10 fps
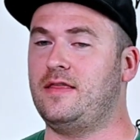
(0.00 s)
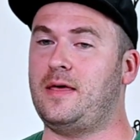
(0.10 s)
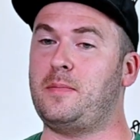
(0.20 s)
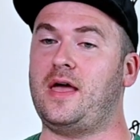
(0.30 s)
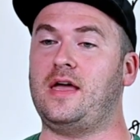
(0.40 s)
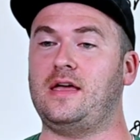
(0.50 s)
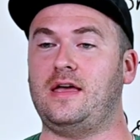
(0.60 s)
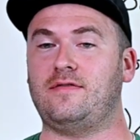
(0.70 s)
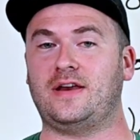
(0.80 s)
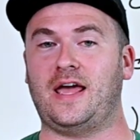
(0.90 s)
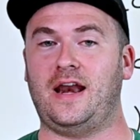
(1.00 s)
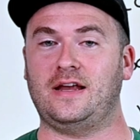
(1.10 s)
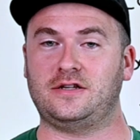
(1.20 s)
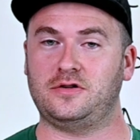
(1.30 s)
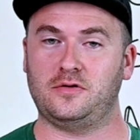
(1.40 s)
They may even get
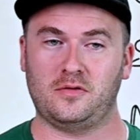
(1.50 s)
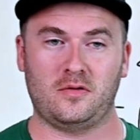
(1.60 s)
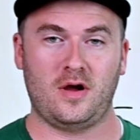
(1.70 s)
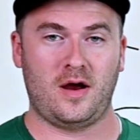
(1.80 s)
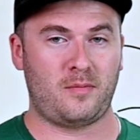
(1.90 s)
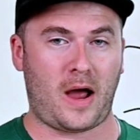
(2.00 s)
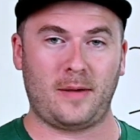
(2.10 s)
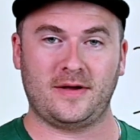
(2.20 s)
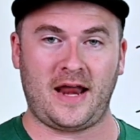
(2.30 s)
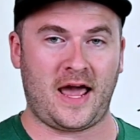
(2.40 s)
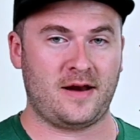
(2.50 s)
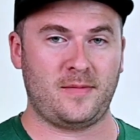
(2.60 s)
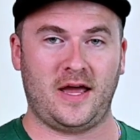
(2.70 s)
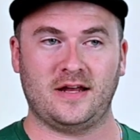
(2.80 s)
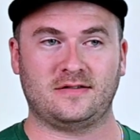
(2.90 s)
into probably an
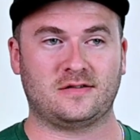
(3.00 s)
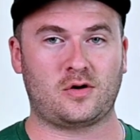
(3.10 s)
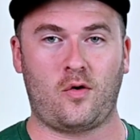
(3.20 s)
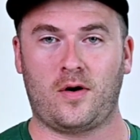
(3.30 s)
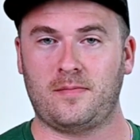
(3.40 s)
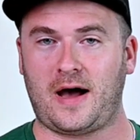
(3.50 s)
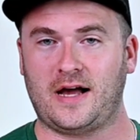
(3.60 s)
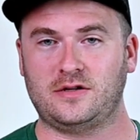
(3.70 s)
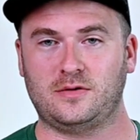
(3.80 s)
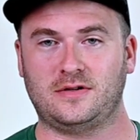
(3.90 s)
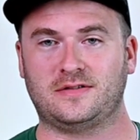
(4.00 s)
animated SCORM module.